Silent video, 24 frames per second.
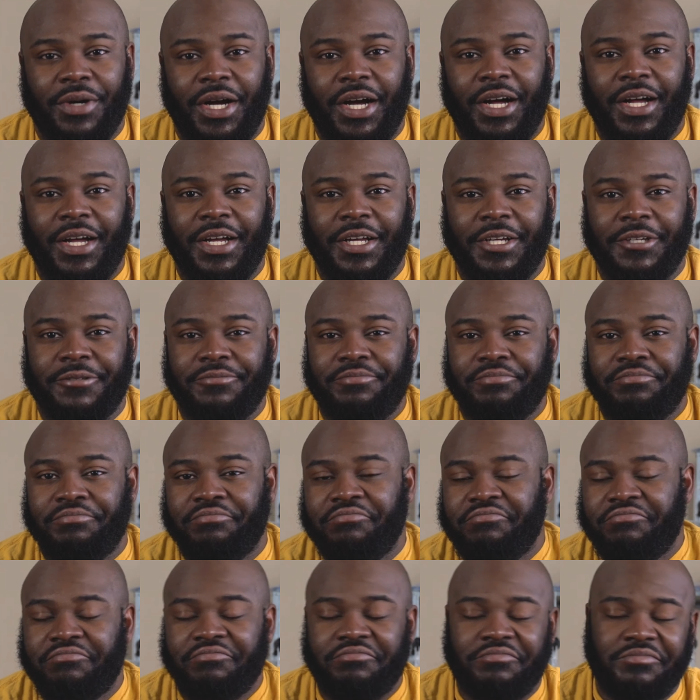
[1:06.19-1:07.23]
by
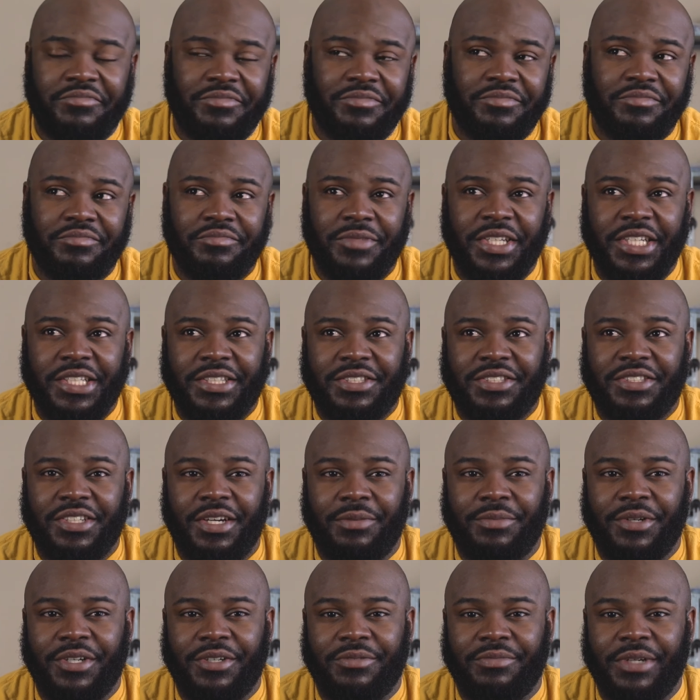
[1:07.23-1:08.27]

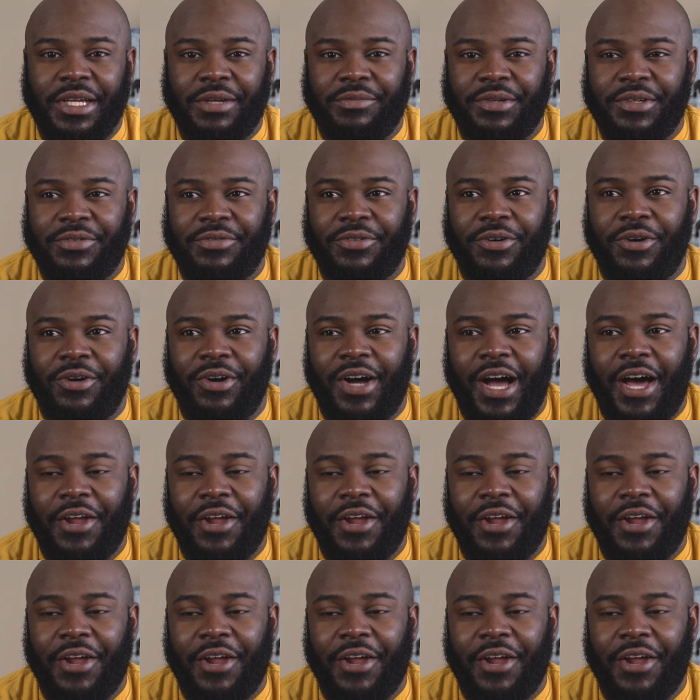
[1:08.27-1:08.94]
midsummer, maybe fall.